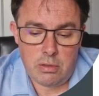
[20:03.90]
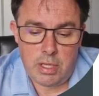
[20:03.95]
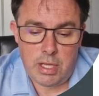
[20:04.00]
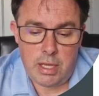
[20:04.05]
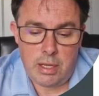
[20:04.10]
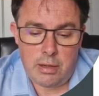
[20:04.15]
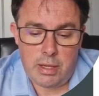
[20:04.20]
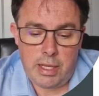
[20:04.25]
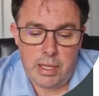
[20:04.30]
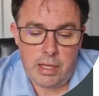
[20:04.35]

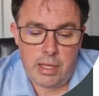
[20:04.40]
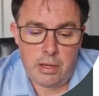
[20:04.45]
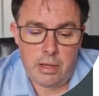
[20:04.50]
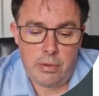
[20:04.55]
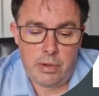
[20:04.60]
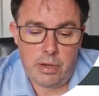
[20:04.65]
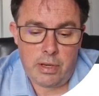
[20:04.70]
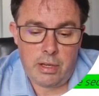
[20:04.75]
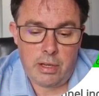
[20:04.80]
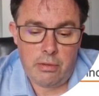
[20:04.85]
So yeah,
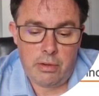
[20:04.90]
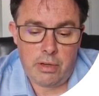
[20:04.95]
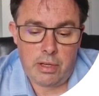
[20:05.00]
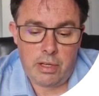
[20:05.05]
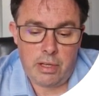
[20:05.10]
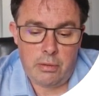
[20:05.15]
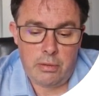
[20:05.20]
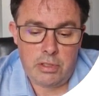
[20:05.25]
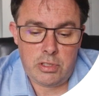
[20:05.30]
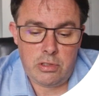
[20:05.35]
keep going and
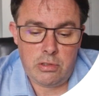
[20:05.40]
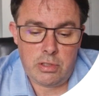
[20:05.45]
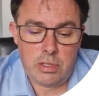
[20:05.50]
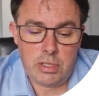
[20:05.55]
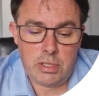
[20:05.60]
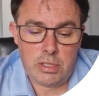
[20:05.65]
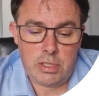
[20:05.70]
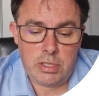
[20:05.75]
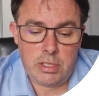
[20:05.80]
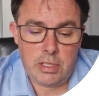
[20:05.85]
going and
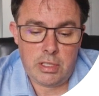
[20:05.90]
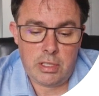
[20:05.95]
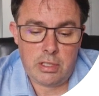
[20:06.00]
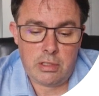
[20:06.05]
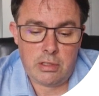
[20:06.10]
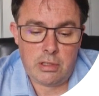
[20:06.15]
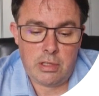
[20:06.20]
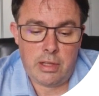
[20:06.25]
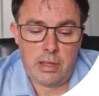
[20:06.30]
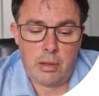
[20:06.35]
going, so you can
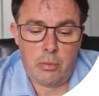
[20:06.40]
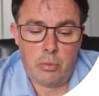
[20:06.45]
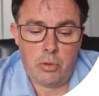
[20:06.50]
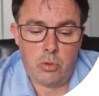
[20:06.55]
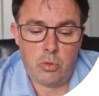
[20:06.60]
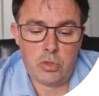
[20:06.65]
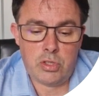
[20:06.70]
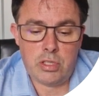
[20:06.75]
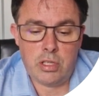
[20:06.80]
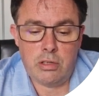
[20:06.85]
see.
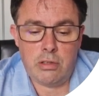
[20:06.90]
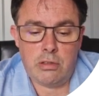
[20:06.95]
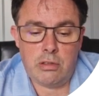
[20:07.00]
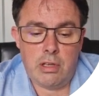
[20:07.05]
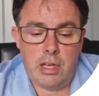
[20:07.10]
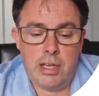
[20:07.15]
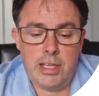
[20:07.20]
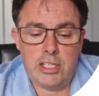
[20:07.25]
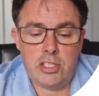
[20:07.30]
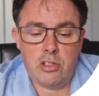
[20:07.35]
And then we
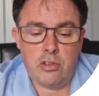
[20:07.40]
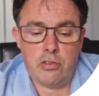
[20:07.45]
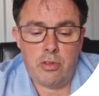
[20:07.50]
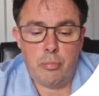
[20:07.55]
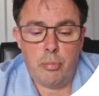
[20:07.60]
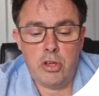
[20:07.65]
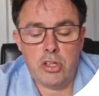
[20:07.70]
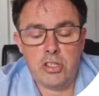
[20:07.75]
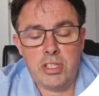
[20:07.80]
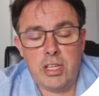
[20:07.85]
also a
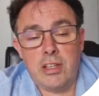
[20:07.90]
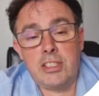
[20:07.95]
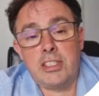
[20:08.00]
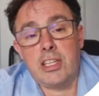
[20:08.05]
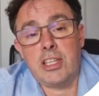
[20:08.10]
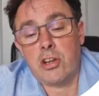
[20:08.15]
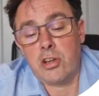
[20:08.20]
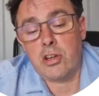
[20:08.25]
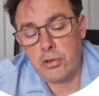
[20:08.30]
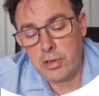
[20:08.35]
list of the
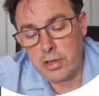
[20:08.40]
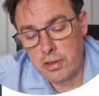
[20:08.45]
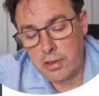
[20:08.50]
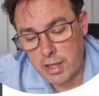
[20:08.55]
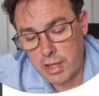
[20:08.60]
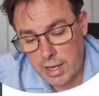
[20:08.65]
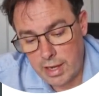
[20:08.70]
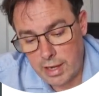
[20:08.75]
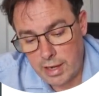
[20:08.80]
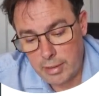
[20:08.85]
personnel that's
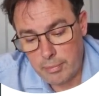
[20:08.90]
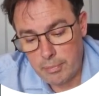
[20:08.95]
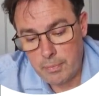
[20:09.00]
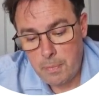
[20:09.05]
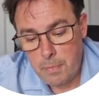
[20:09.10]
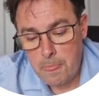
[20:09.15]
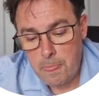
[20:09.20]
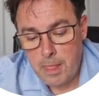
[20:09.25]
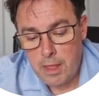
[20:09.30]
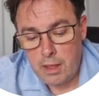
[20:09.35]
included in the
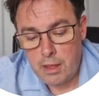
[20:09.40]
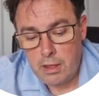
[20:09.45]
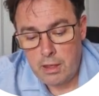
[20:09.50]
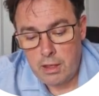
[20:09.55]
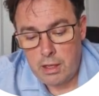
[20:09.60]
claim.